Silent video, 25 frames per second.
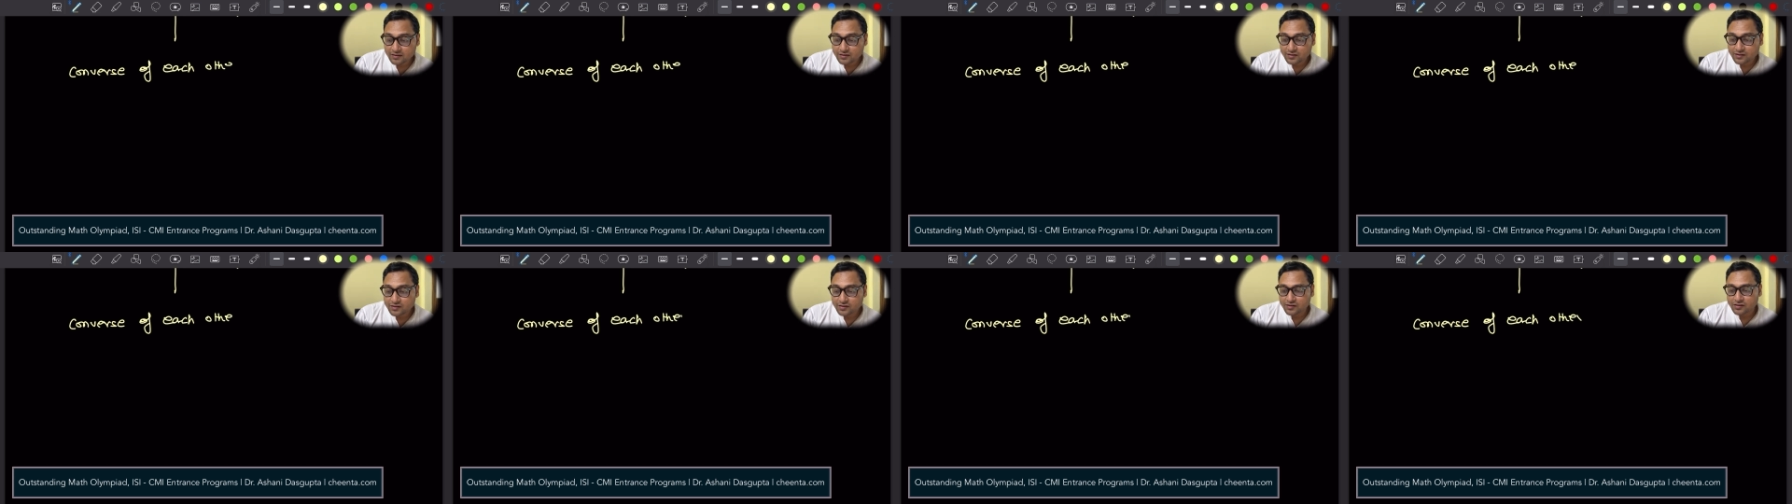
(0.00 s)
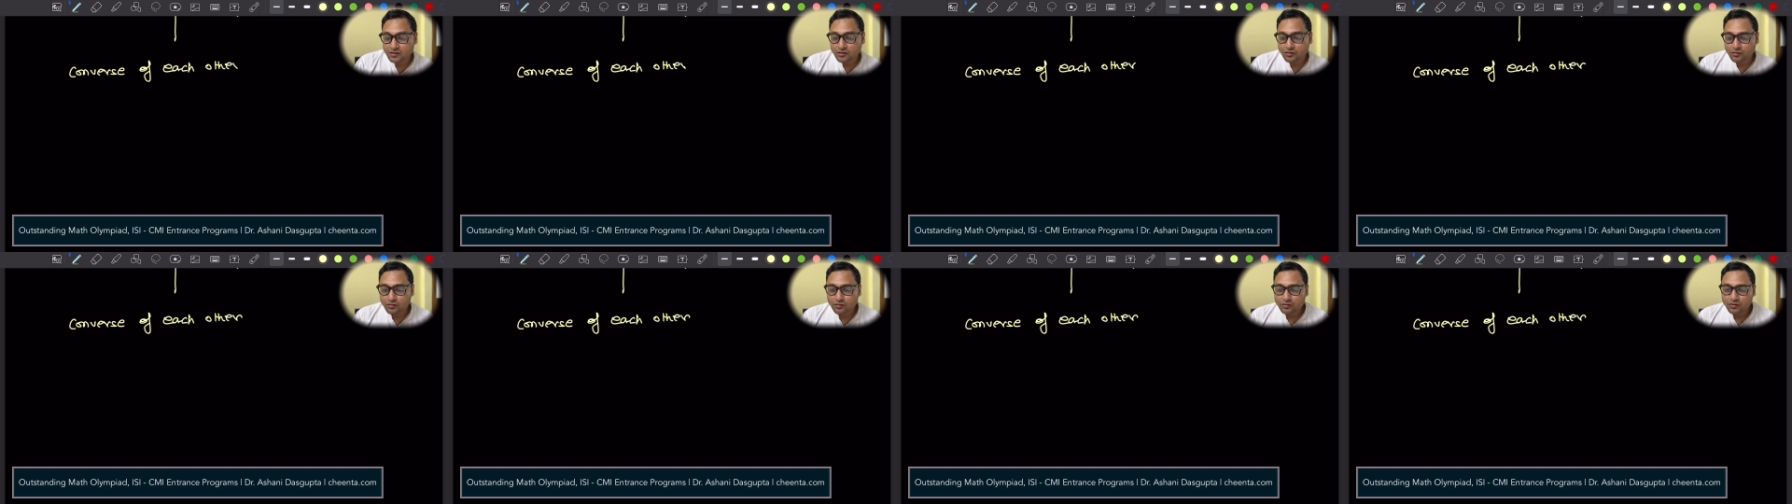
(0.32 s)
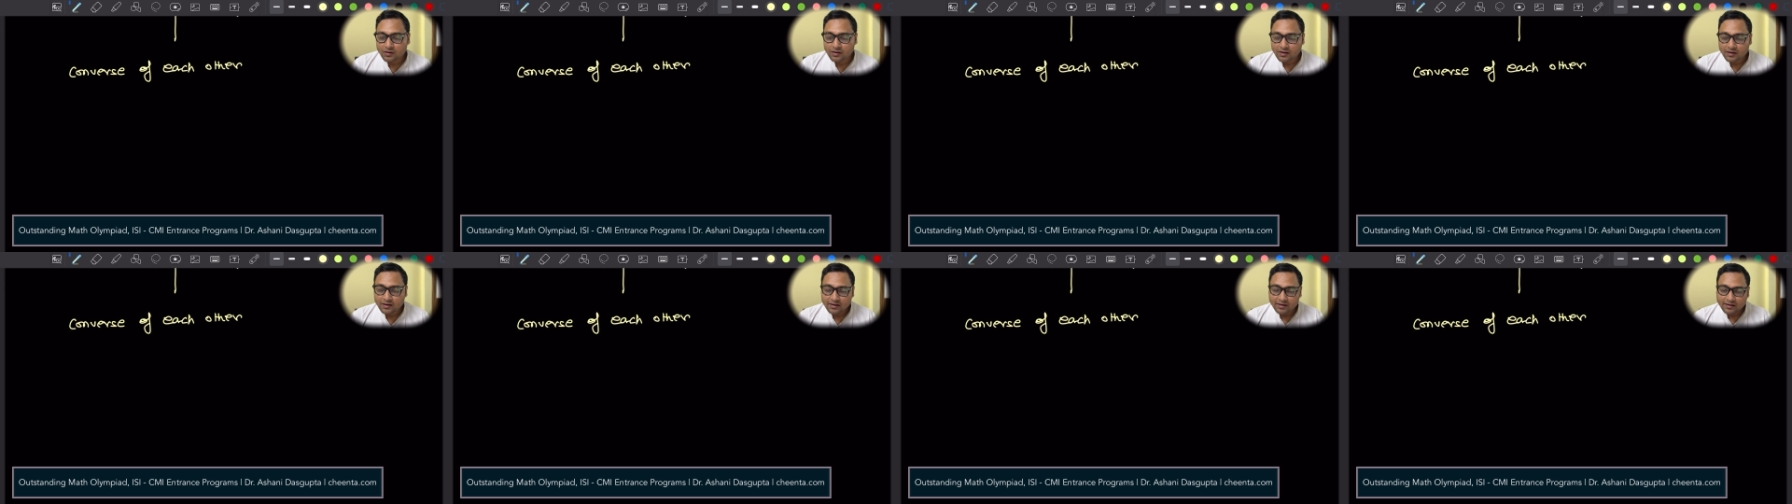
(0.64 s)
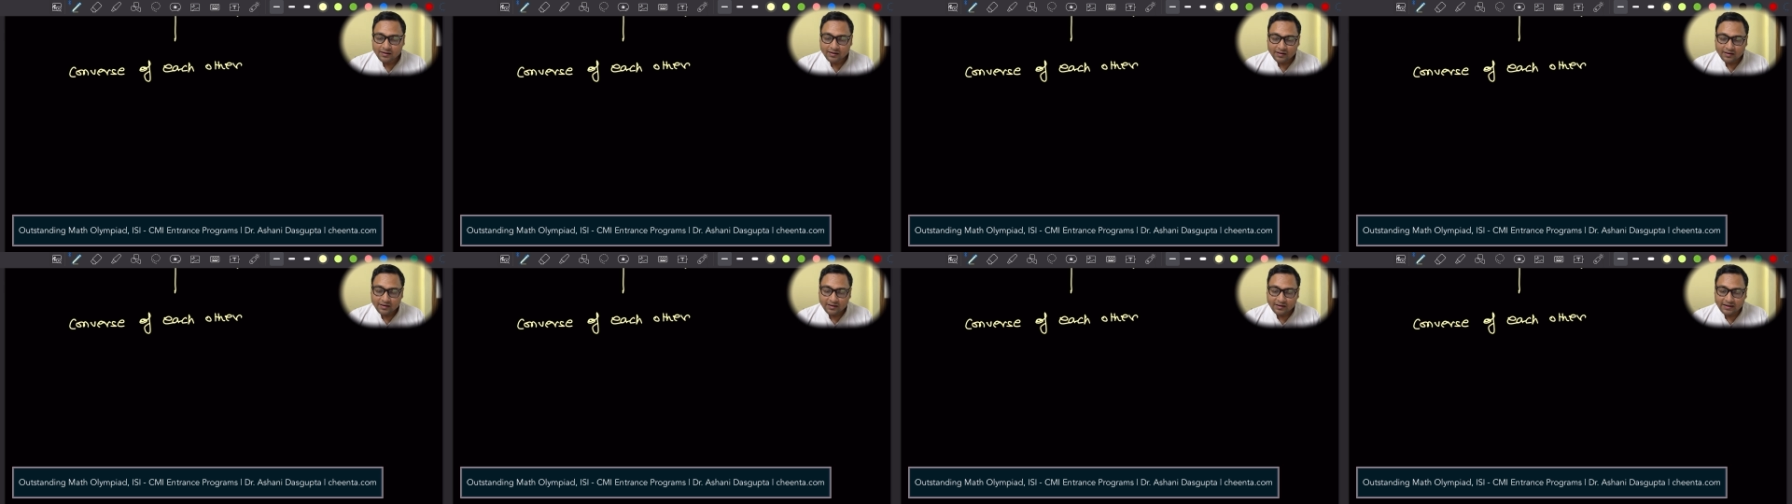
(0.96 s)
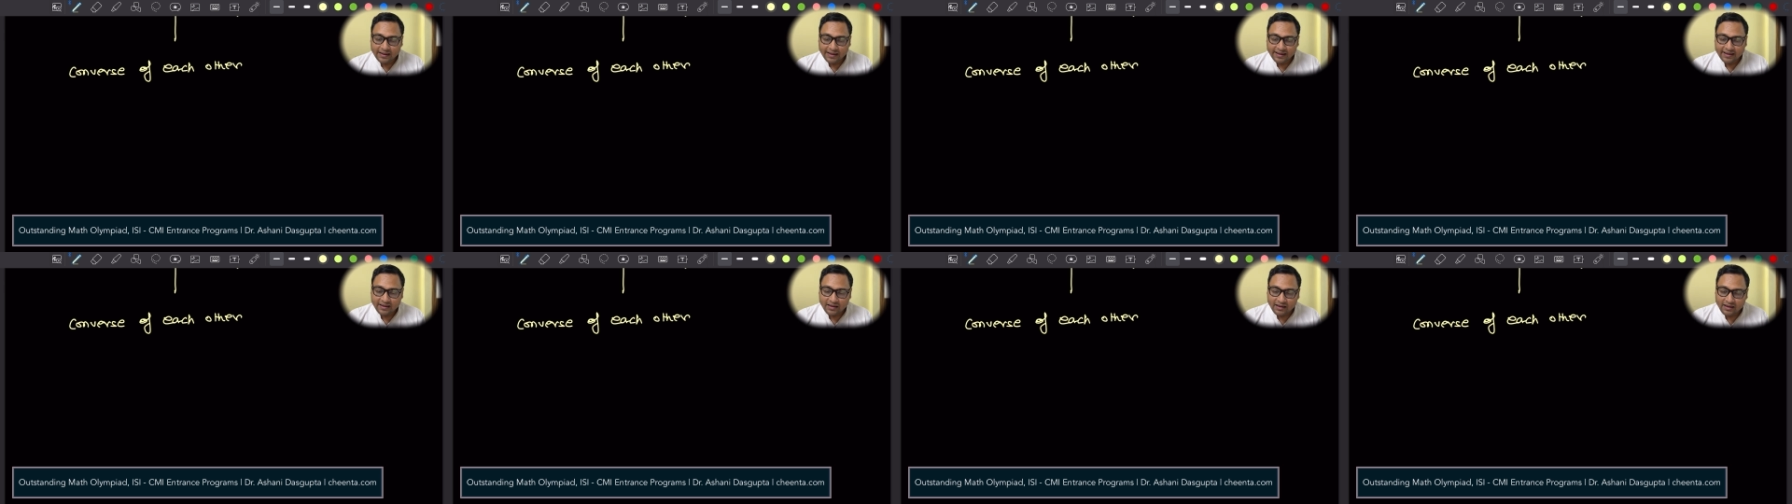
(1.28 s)
So
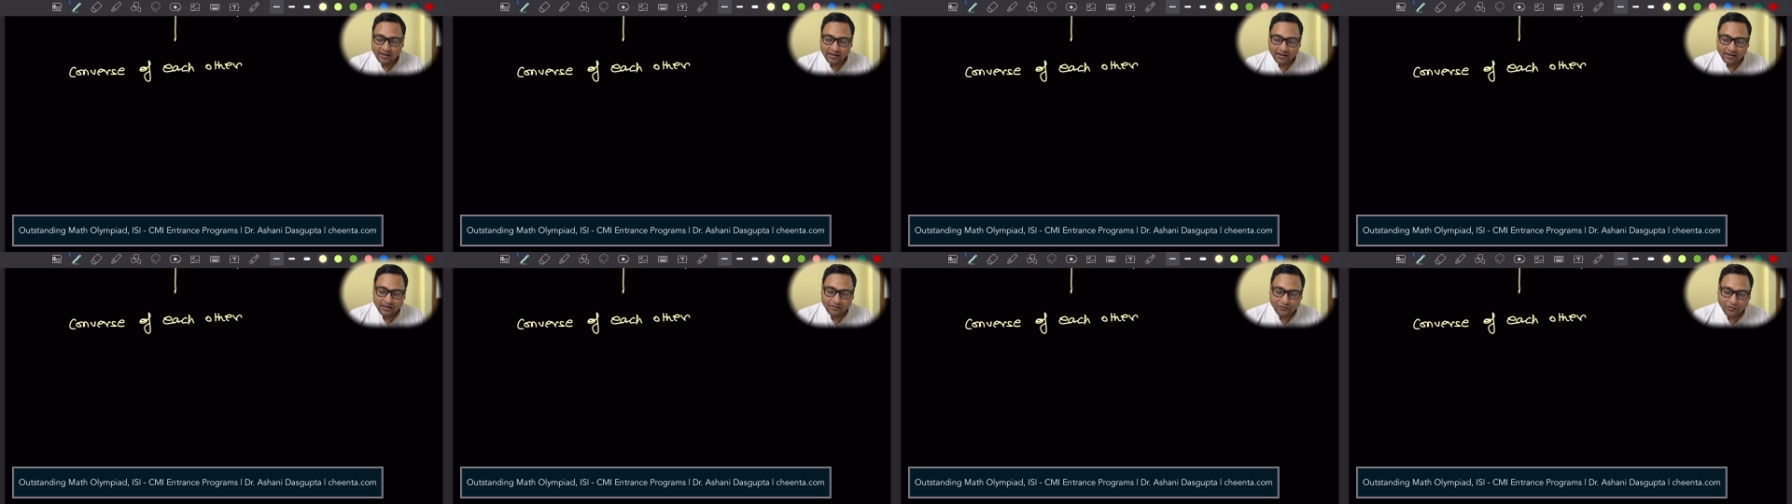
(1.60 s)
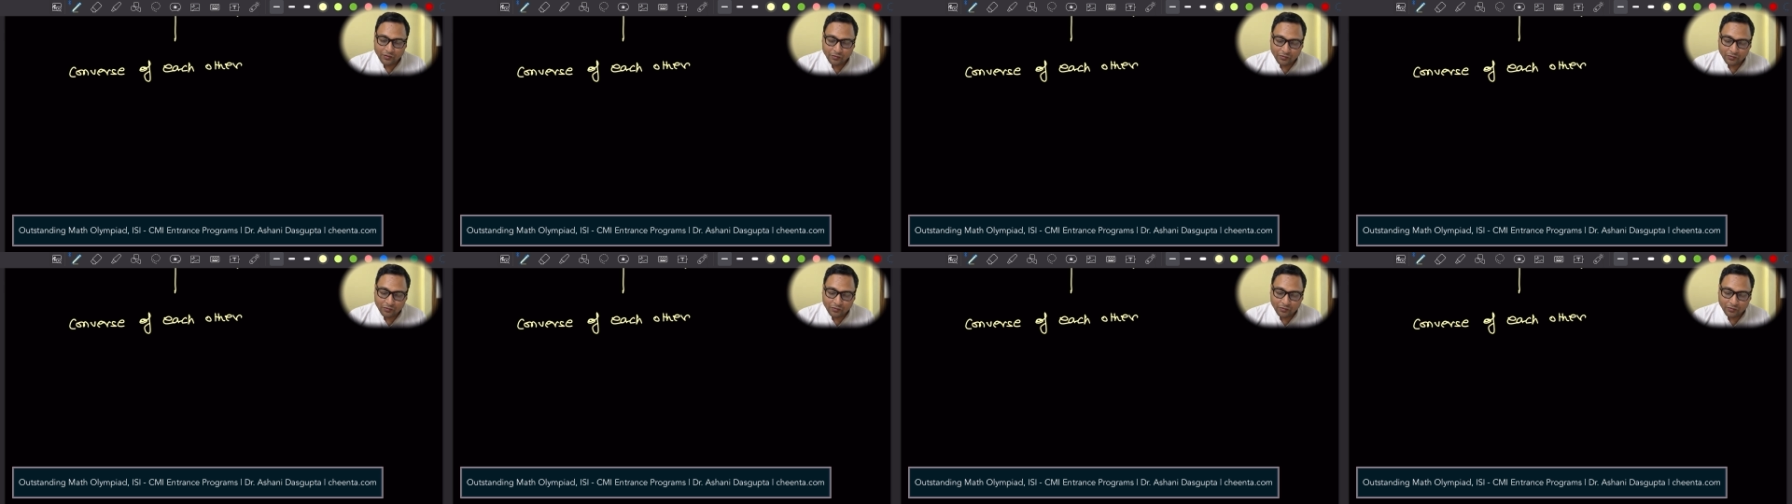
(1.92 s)
like if